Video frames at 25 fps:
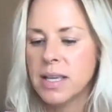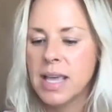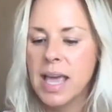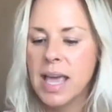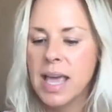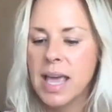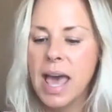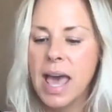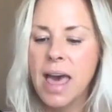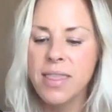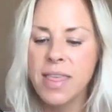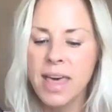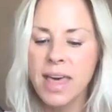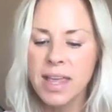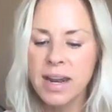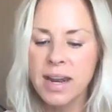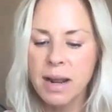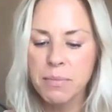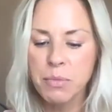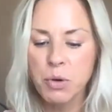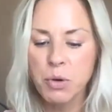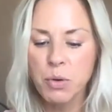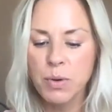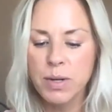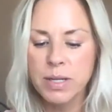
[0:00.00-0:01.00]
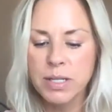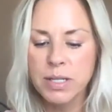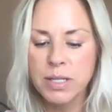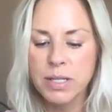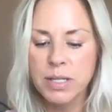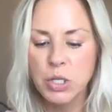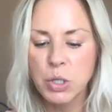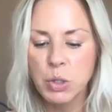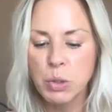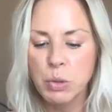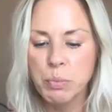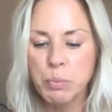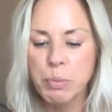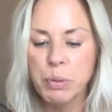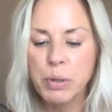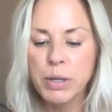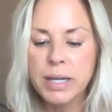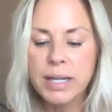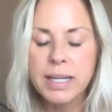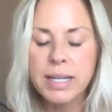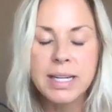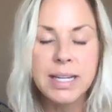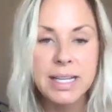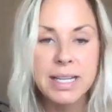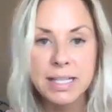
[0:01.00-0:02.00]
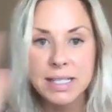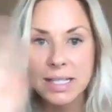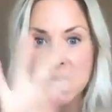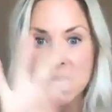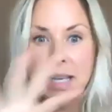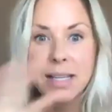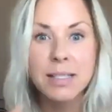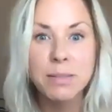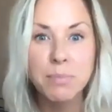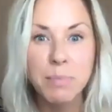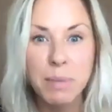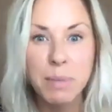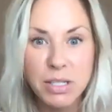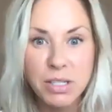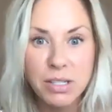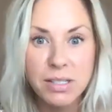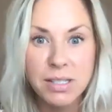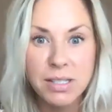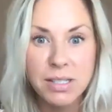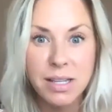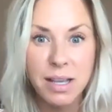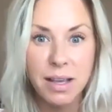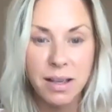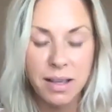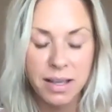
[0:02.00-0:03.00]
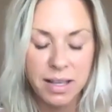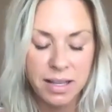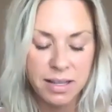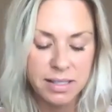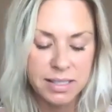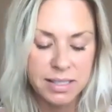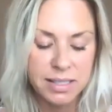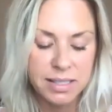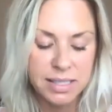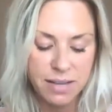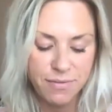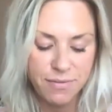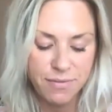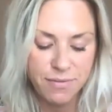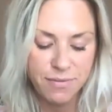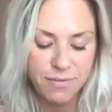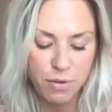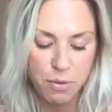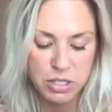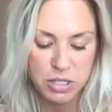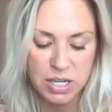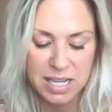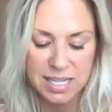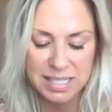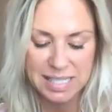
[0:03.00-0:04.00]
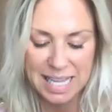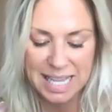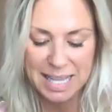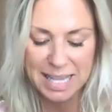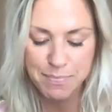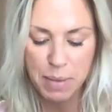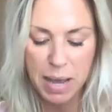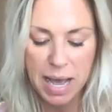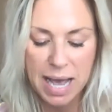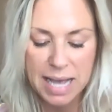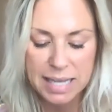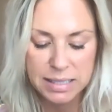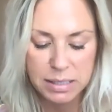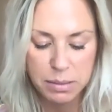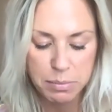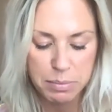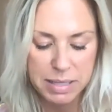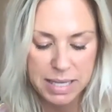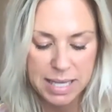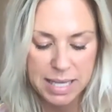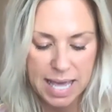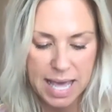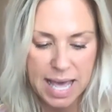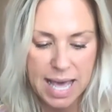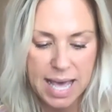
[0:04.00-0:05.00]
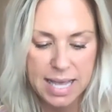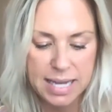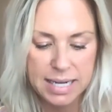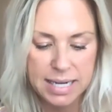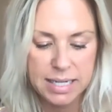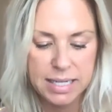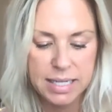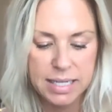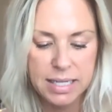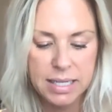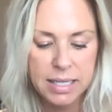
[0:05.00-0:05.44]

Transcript: And then I'm going to put in as much as his information as I possibly can.